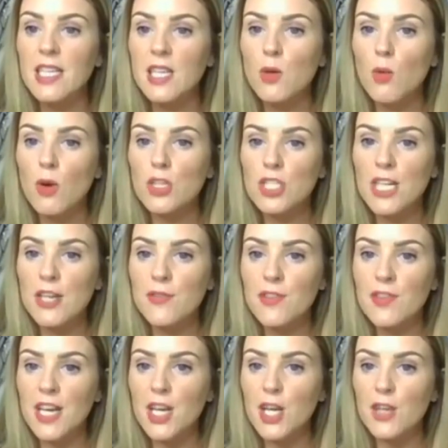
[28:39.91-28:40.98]
watch out for
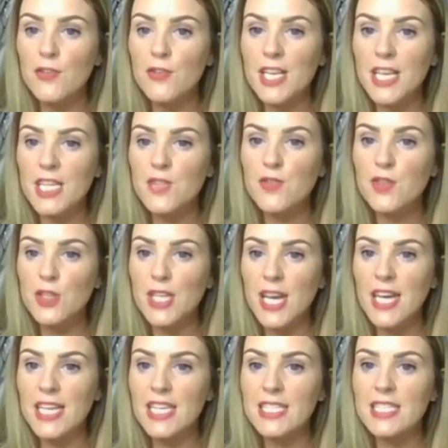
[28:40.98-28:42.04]
that over the next few
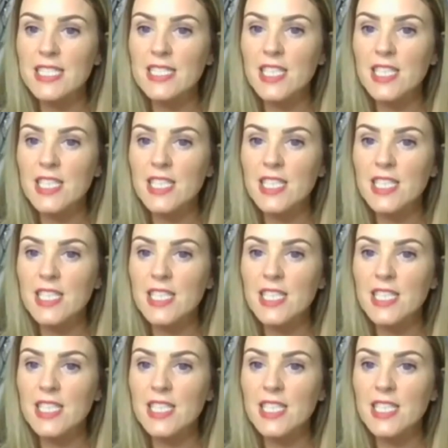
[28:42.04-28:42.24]
days,